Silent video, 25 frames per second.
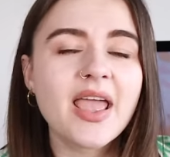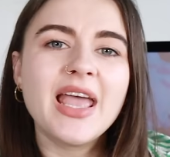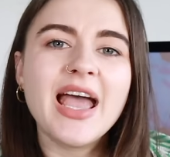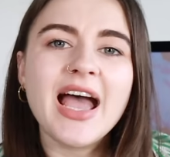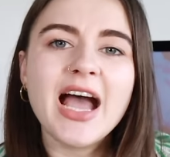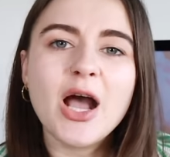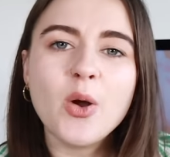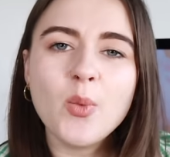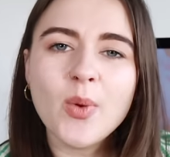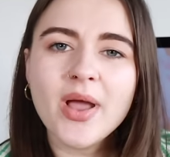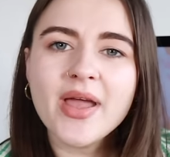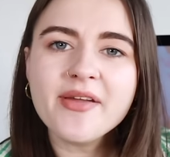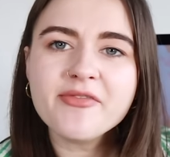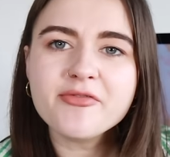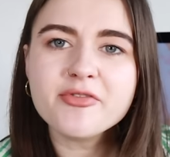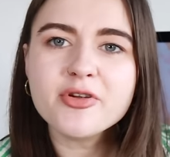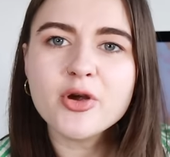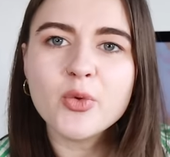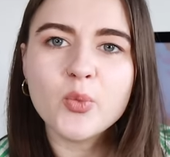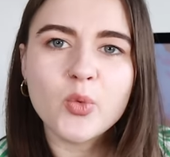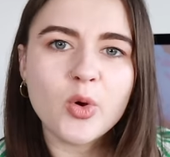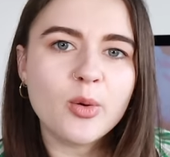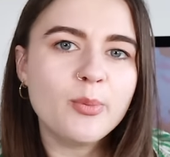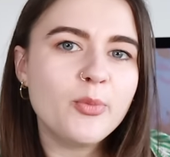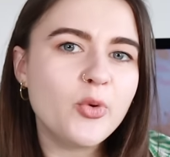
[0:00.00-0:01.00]
However,
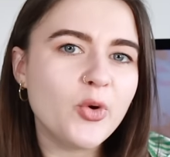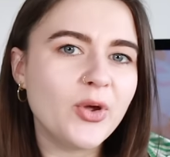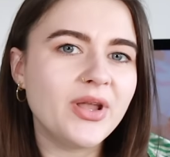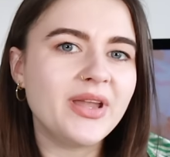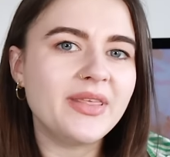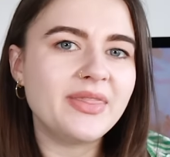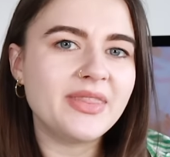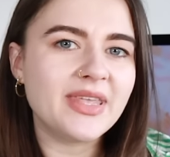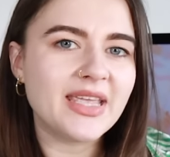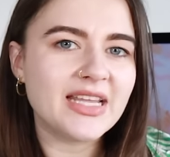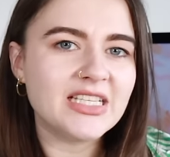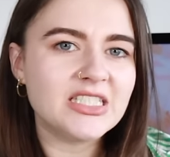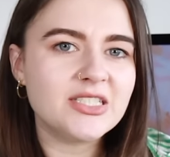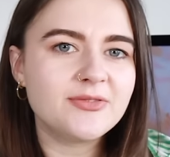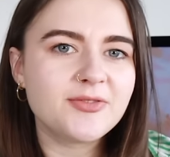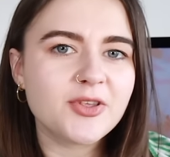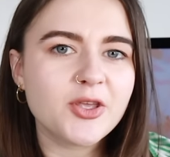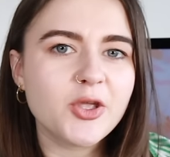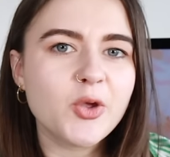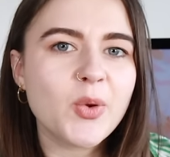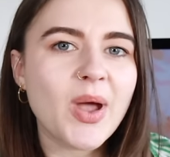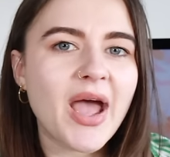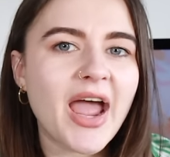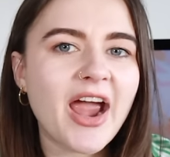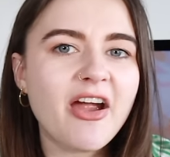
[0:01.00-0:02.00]
at one point in the
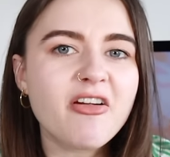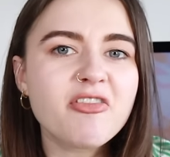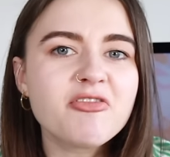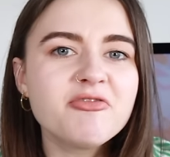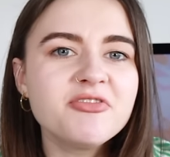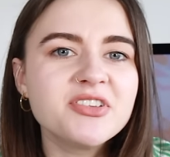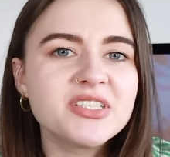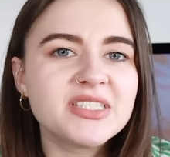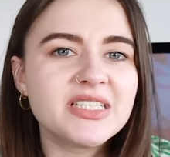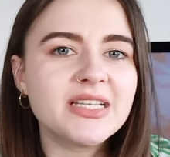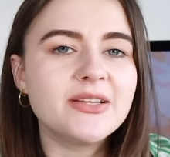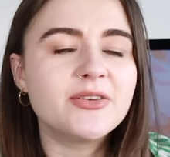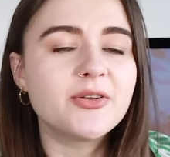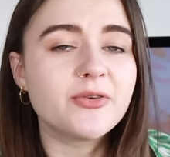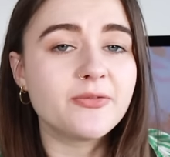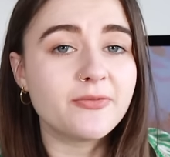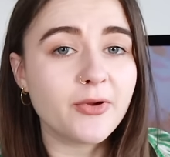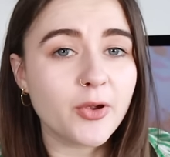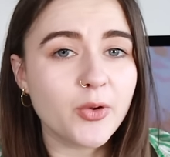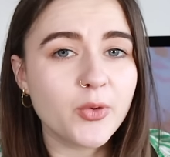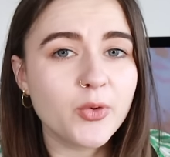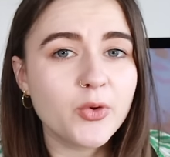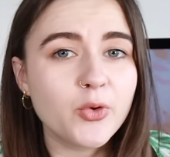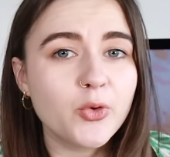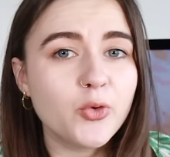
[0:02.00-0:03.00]
interview, Aaron received a
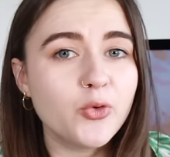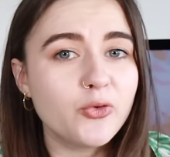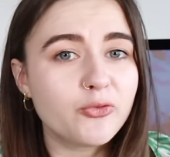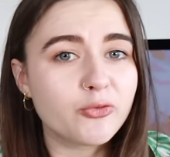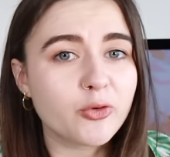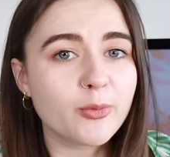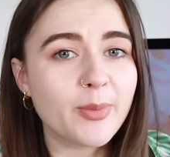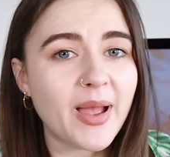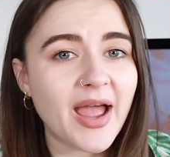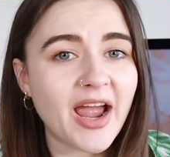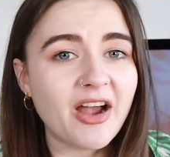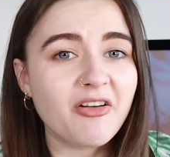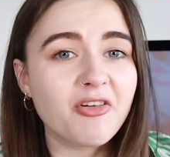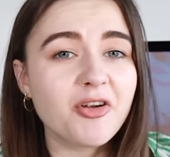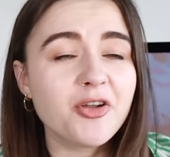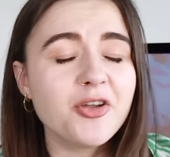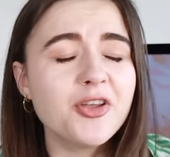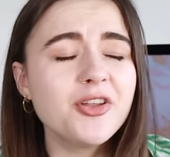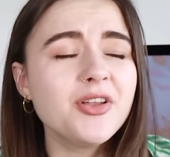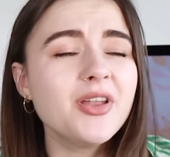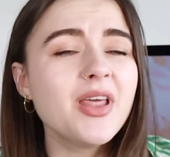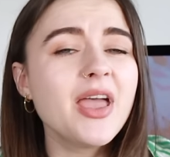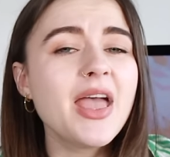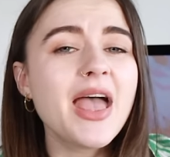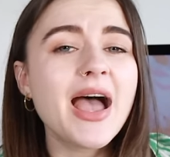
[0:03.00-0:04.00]
phone call from
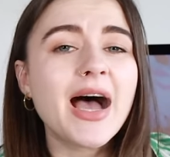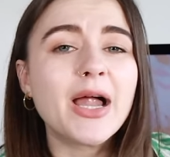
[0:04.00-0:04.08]
Aaron,